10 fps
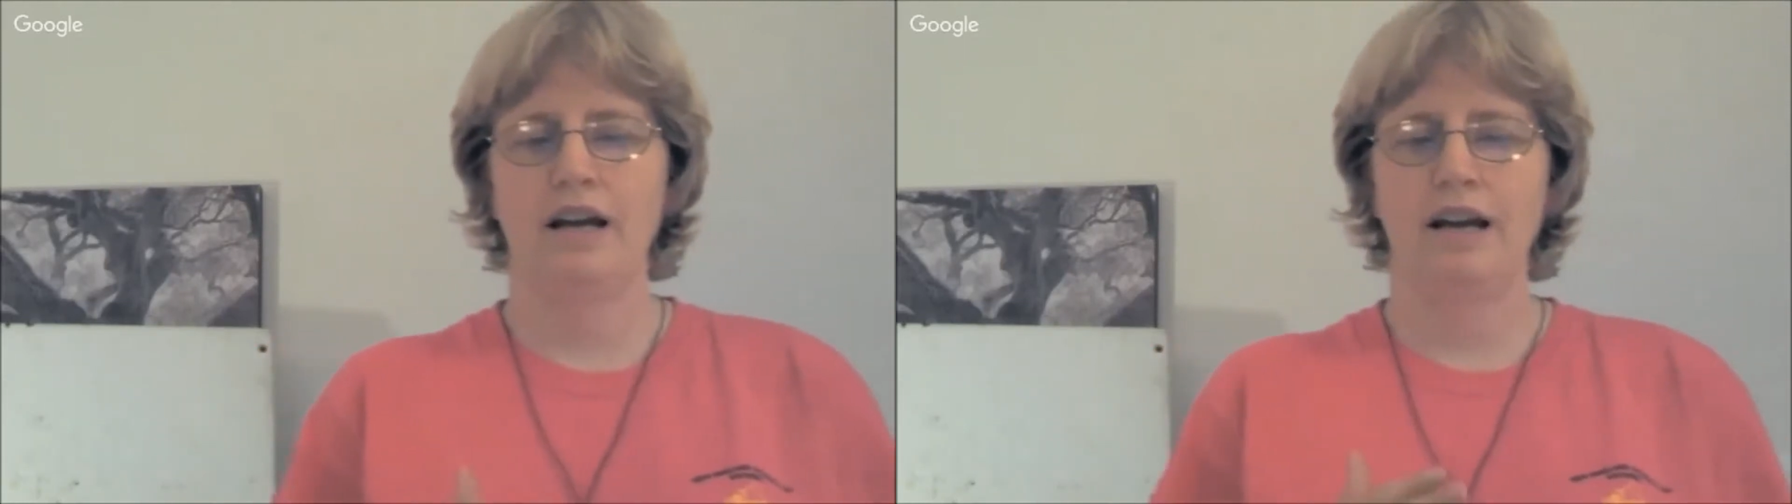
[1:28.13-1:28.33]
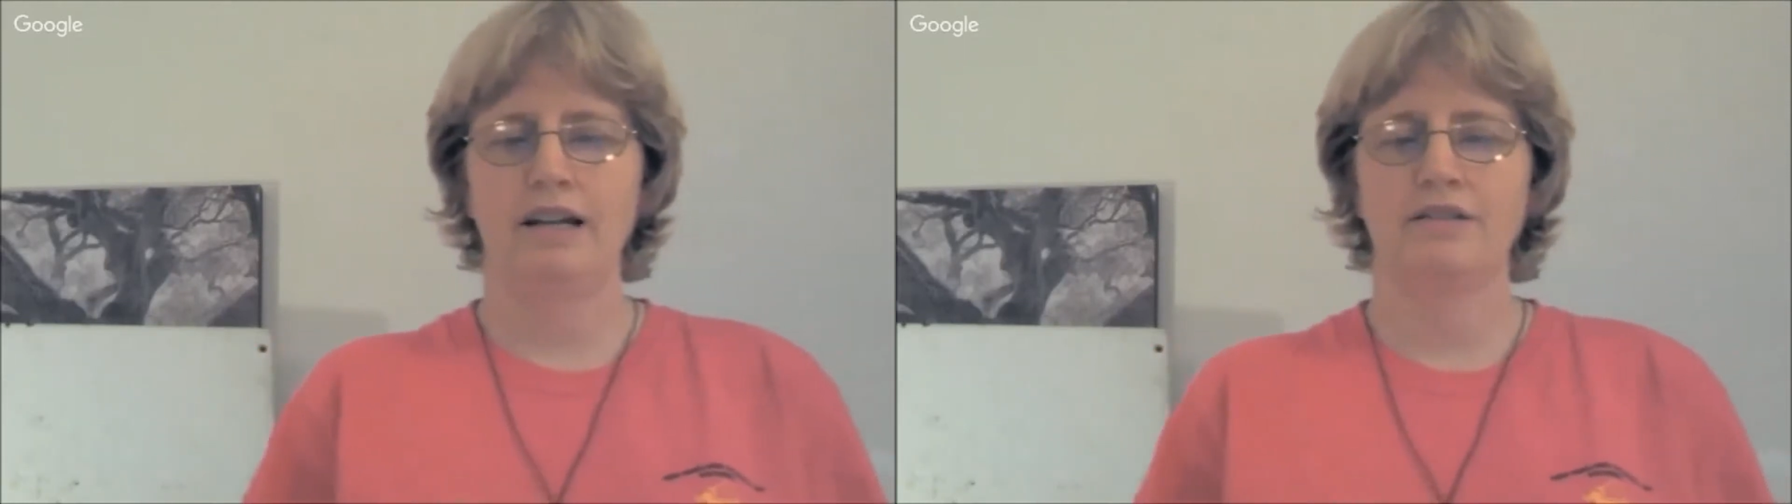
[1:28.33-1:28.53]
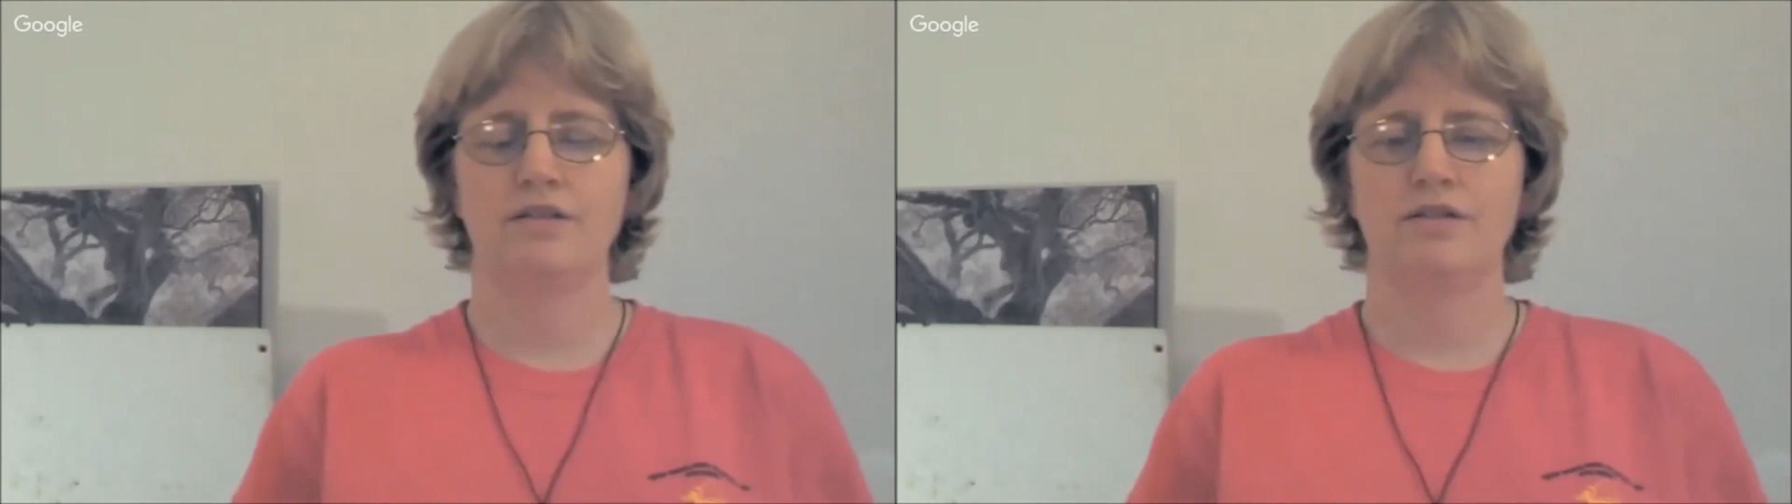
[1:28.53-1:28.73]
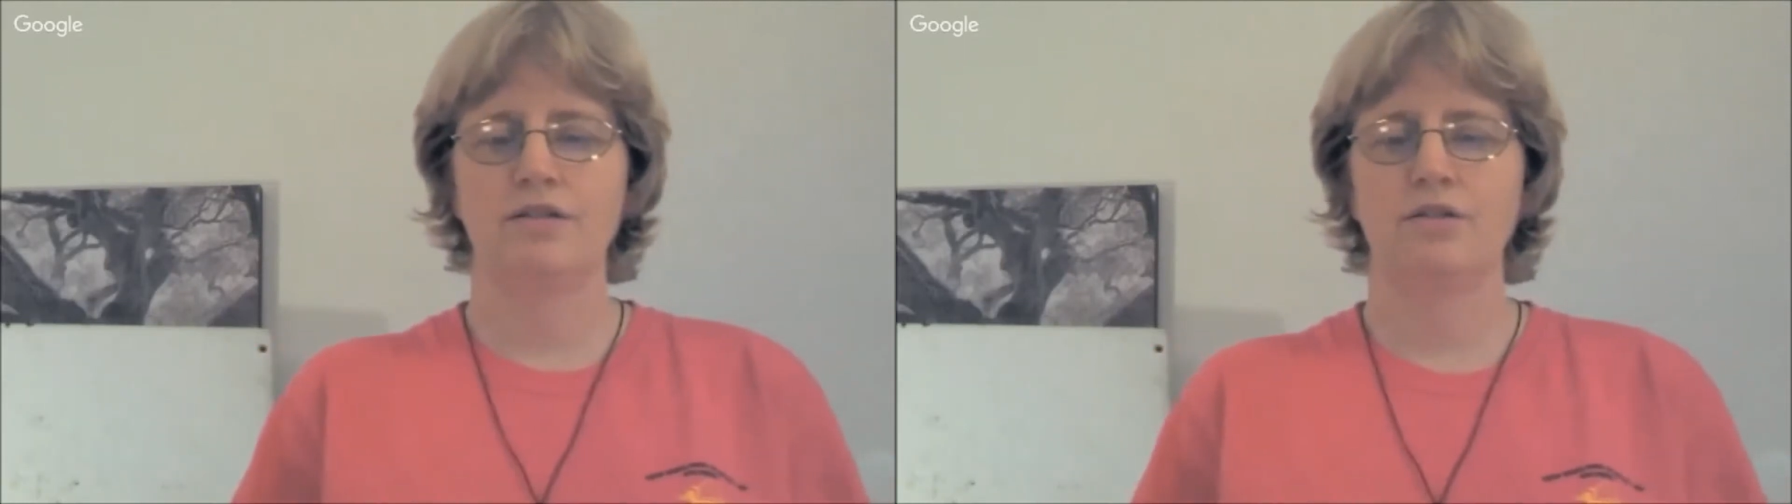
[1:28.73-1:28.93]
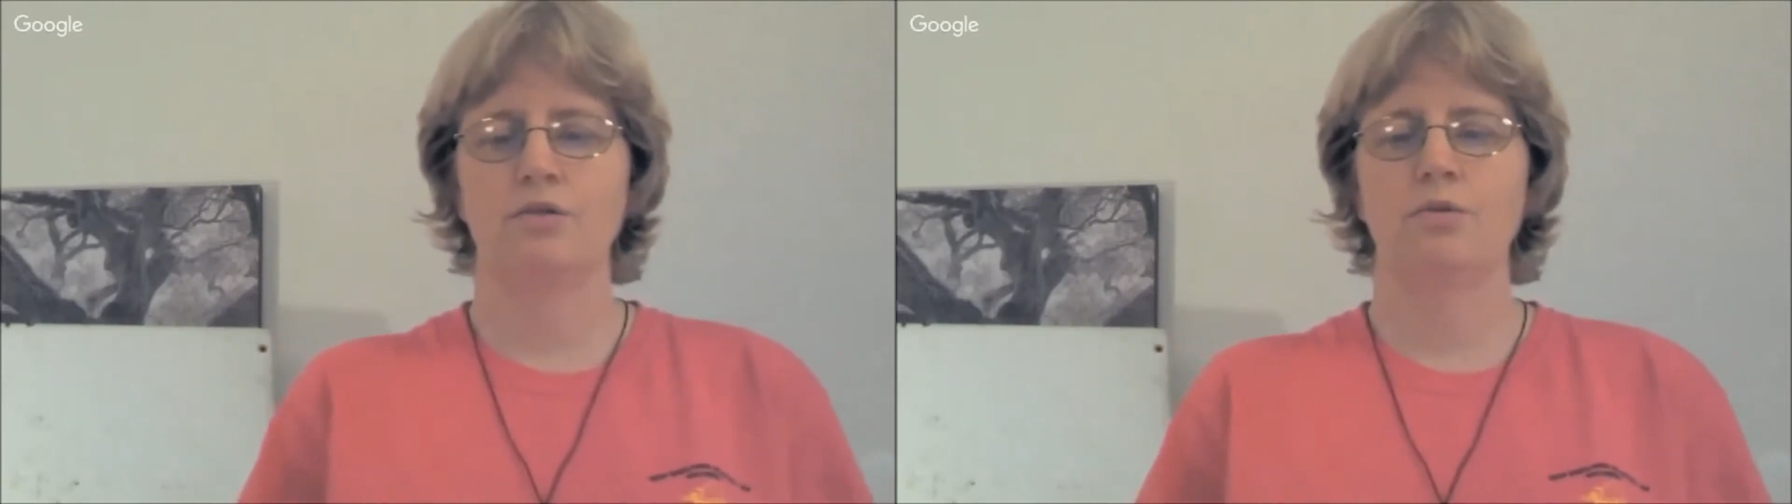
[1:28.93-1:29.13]
And
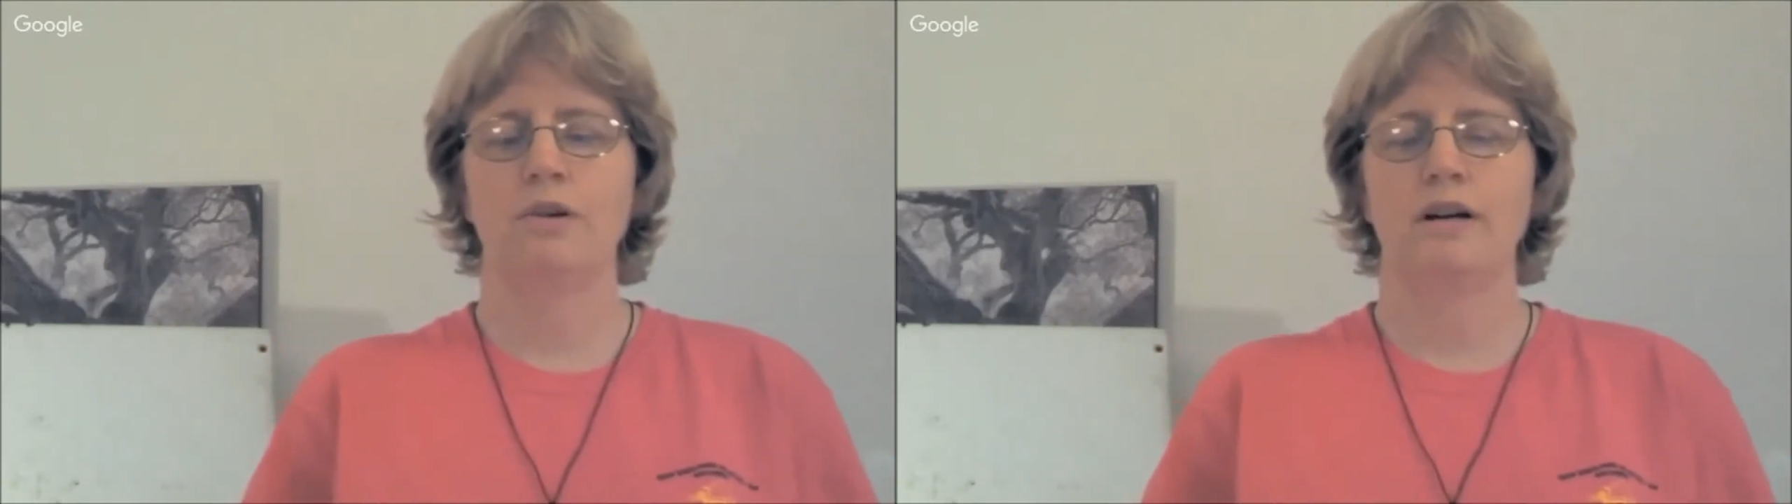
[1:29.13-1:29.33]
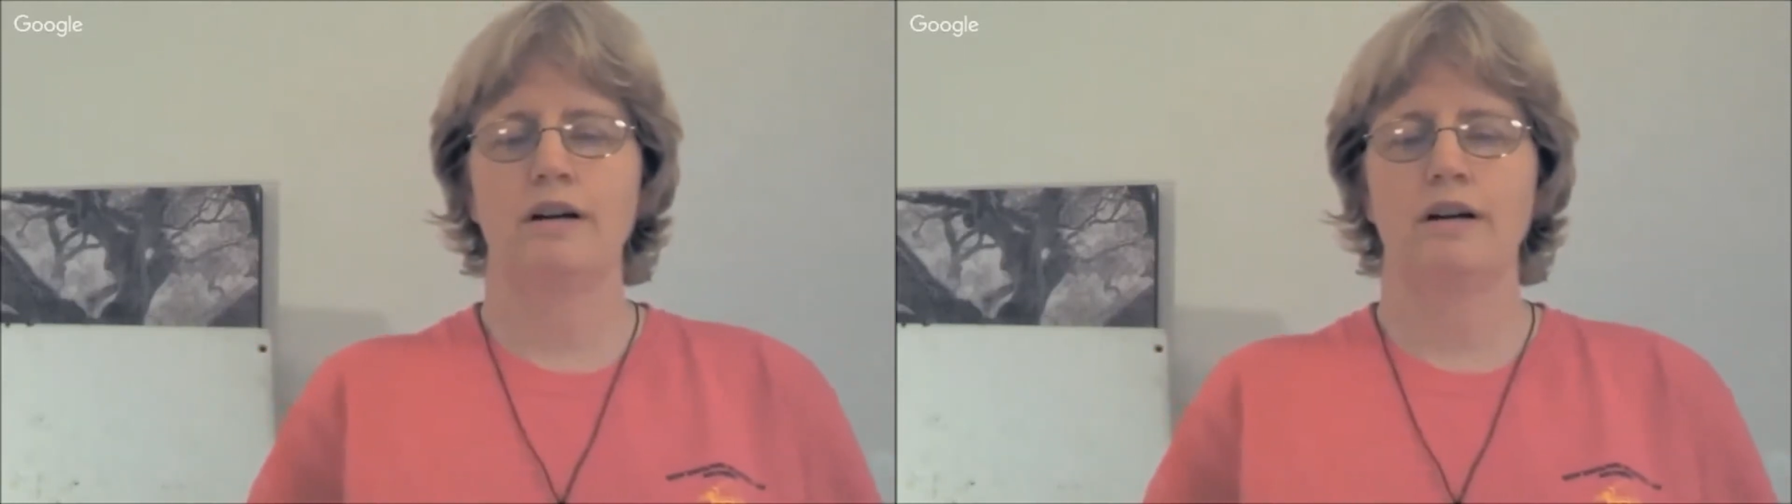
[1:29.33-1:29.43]
two,